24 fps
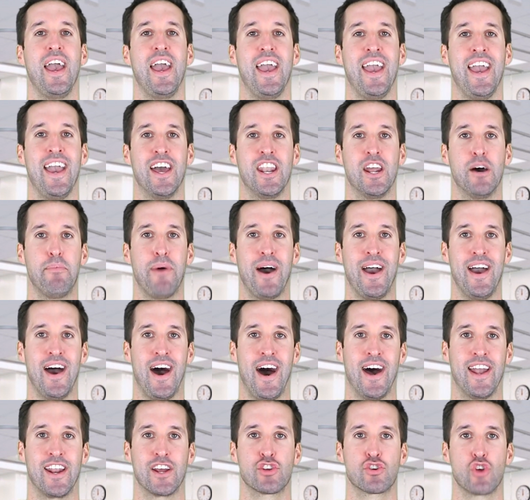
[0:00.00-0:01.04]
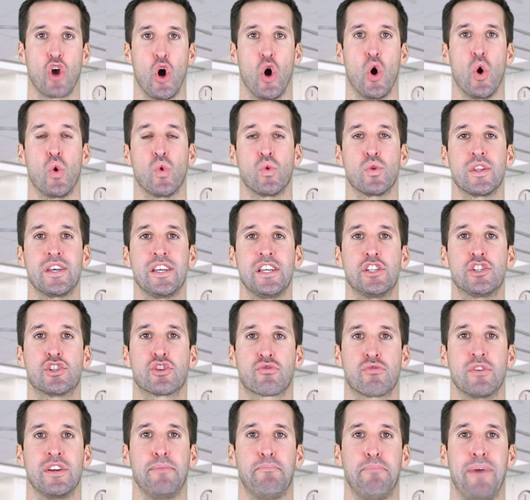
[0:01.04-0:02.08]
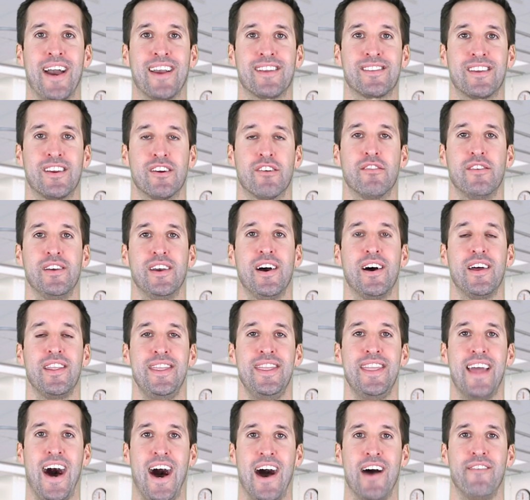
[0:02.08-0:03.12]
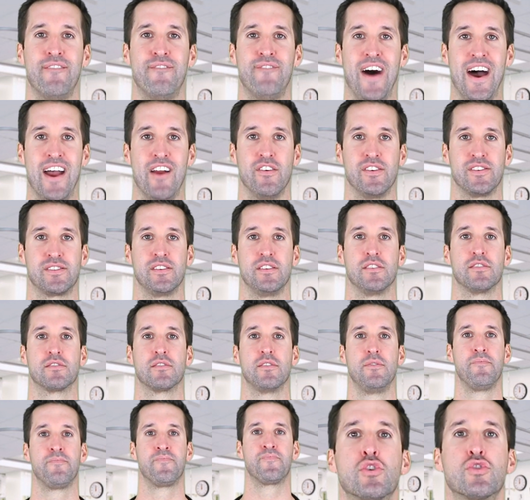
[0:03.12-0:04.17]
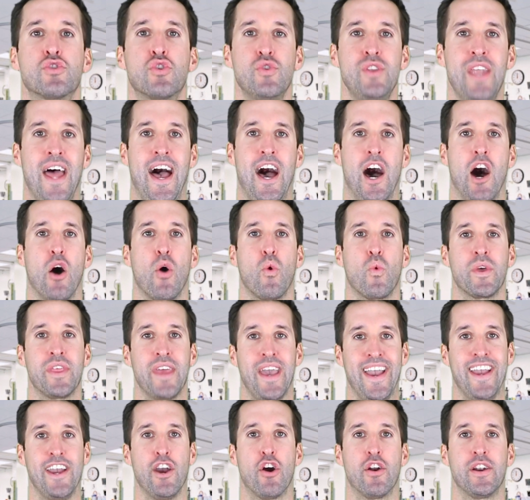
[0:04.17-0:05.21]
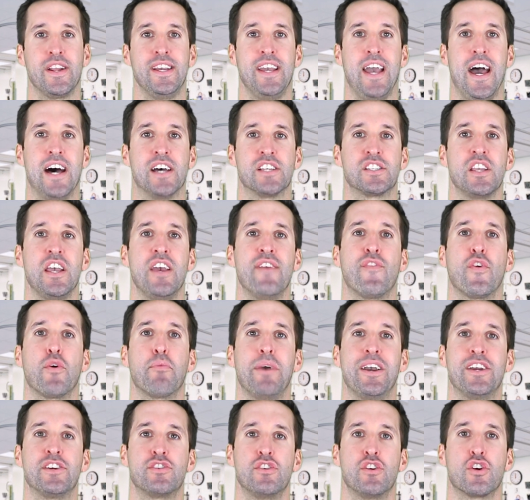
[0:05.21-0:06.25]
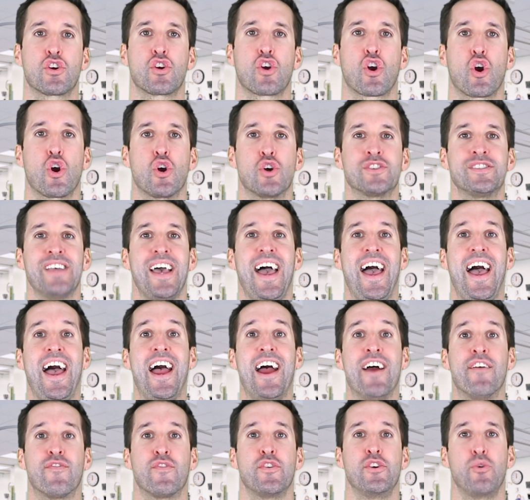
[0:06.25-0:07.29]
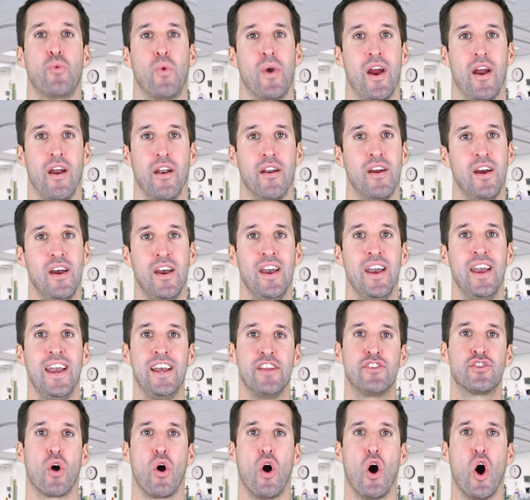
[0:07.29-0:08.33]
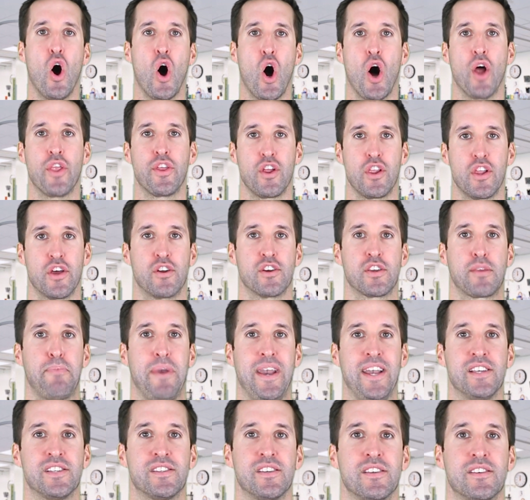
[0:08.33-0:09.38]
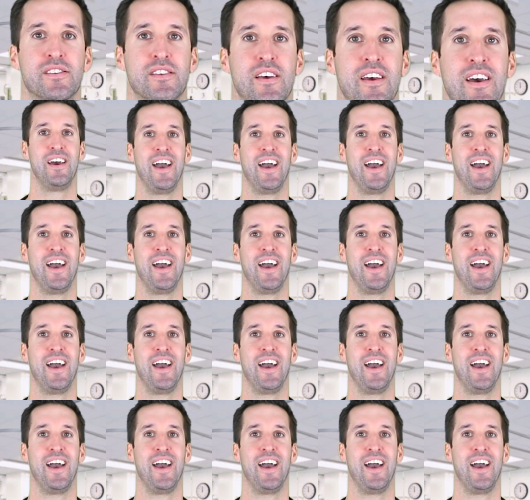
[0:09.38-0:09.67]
Antibiotics only treat bacteria, not viruses. So now with ARDS, inflammation occurs everywhere, into all the little spaces,